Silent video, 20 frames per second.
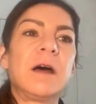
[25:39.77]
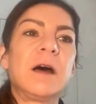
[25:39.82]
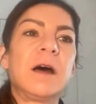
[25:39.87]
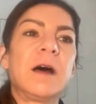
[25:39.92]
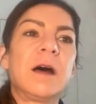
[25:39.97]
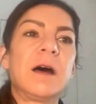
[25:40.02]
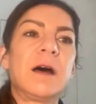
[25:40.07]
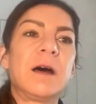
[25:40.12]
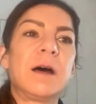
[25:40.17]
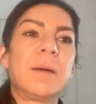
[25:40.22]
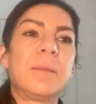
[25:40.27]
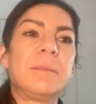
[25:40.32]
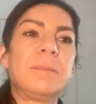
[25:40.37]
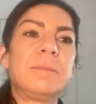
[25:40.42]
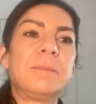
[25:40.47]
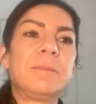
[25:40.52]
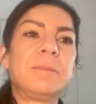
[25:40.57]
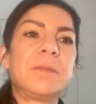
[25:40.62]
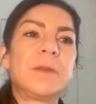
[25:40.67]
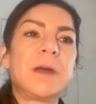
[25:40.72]

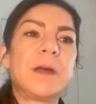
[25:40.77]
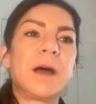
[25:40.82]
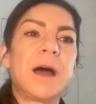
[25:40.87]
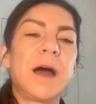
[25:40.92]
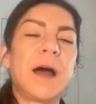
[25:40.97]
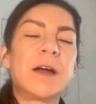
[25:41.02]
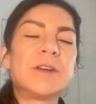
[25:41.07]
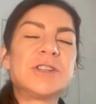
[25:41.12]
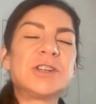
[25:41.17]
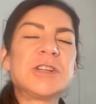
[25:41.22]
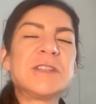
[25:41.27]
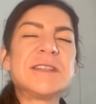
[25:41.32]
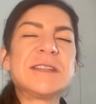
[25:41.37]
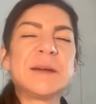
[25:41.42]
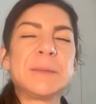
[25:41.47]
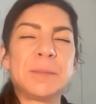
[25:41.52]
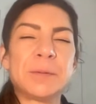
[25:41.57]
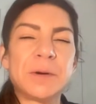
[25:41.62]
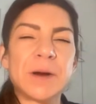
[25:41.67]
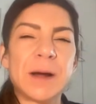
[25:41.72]
I shouldn't
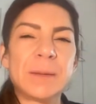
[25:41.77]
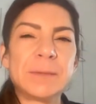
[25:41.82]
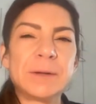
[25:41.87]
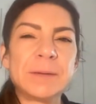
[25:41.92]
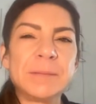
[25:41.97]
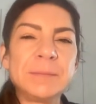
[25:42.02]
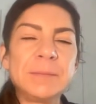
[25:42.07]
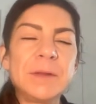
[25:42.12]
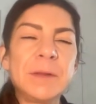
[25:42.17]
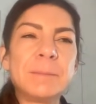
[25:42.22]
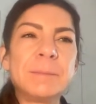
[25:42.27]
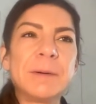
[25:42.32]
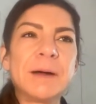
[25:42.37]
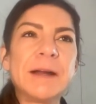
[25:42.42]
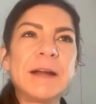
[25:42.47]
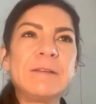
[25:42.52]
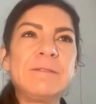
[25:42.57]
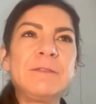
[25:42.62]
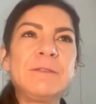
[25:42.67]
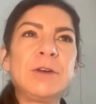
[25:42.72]
say a problem,
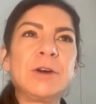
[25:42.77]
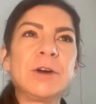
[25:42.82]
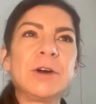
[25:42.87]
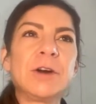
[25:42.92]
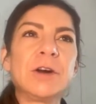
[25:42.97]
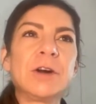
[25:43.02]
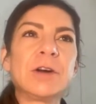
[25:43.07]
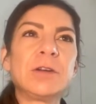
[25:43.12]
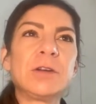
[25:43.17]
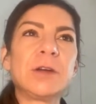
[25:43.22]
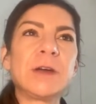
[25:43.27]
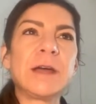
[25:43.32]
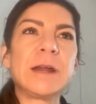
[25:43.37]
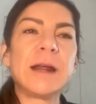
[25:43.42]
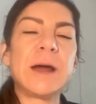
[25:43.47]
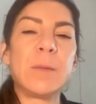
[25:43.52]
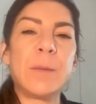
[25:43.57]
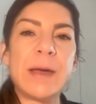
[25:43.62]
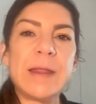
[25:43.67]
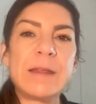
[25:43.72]
but if you're
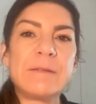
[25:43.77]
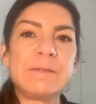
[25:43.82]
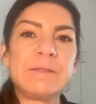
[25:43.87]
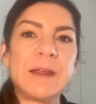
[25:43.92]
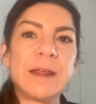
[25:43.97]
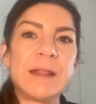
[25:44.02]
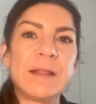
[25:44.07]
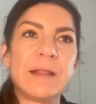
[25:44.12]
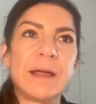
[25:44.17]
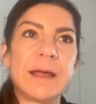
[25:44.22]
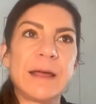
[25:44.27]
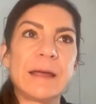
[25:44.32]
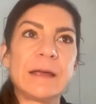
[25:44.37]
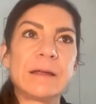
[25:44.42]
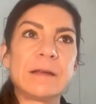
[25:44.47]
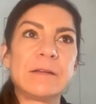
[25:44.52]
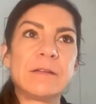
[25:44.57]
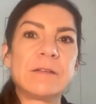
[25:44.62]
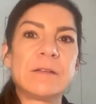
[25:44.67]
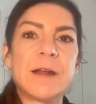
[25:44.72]
looking at weightlifting
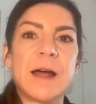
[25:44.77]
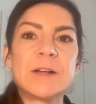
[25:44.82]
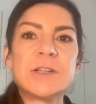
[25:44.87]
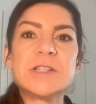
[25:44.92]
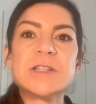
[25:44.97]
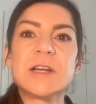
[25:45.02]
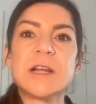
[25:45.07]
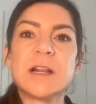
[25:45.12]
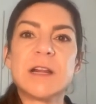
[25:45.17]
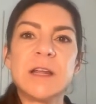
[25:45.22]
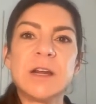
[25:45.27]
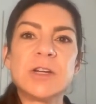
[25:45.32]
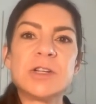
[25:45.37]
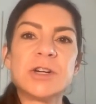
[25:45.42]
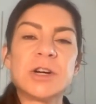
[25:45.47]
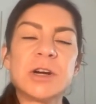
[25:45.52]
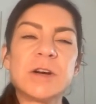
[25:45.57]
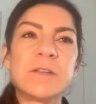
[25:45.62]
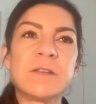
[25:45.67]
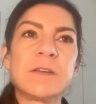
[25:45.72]
like snatches and clean and
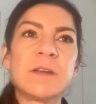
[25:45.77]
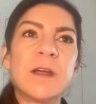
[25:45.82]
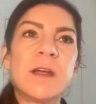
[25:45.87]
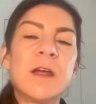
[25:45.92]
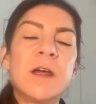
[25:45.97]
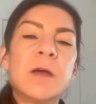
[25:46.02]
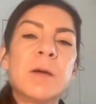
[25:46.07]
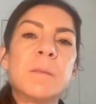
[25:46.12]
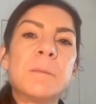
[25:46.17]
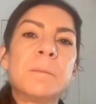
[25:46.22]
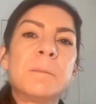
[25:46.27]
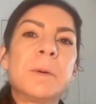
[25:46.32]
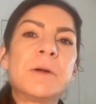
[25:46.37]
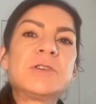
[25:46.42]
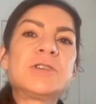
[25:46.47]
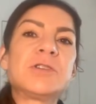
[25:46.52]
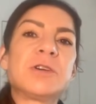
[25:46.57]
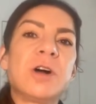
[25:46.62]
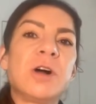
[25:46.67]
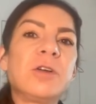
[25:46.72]
jerks,
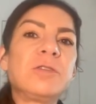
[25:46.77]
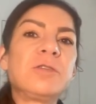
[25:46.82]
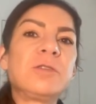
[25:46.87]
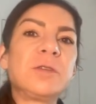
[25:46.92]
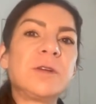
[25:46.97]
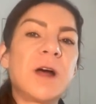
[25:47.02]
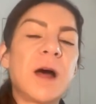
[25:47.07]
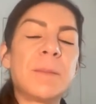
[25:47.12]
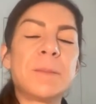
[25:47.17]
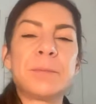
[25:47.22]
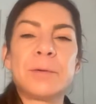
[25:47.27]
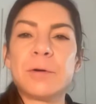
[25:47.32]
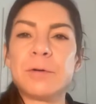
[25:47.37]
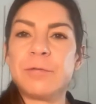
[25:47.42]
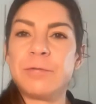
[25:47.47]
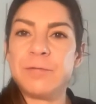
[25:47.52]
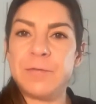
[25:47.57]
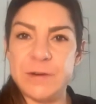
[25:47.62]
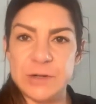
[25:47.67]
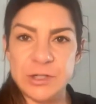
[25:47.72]
but you're also not
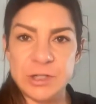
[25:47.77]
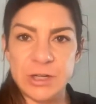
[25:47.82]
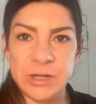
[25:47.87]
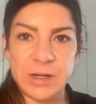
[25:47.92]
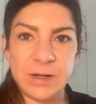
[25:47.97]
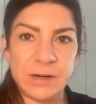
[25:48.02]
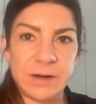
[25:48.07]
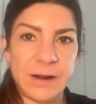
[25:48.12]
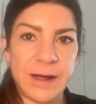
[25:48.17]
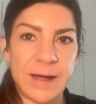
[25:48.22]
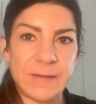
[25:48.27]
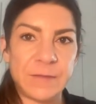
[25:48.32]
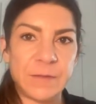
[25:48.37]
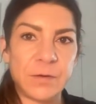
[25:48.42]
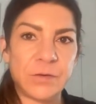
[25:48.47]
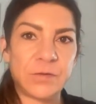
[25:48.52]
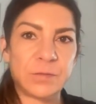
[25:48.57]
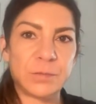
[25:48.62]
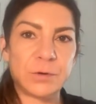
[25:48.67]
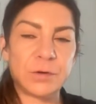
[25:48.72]
proficient at
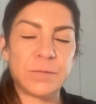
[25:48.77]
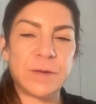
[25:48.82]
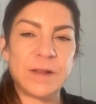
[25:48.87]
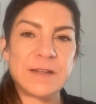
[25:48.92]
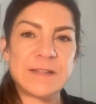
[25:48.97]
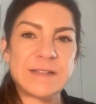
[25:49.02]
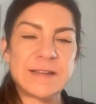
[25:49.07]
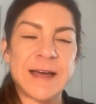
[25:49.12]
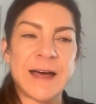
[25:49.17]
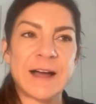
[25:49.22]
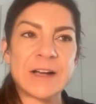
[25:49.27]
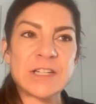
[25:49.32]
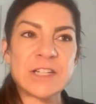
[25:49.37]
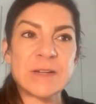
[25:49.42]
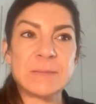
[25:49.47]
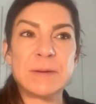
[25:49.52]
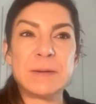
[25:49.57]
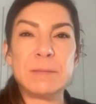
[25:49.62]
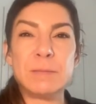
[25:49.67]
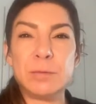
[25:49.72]
those movements to
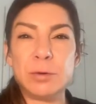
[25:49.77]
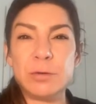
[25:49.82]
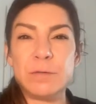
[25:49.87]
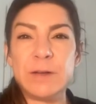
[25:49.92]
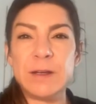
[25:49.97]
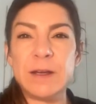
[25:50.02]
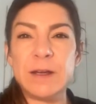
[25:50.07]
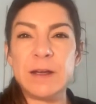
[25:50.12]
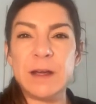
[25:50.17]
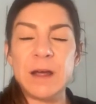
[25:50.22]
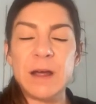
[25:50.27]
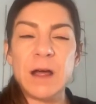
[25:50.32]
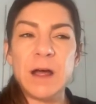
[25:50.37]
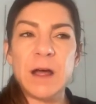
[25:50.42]
actually be moving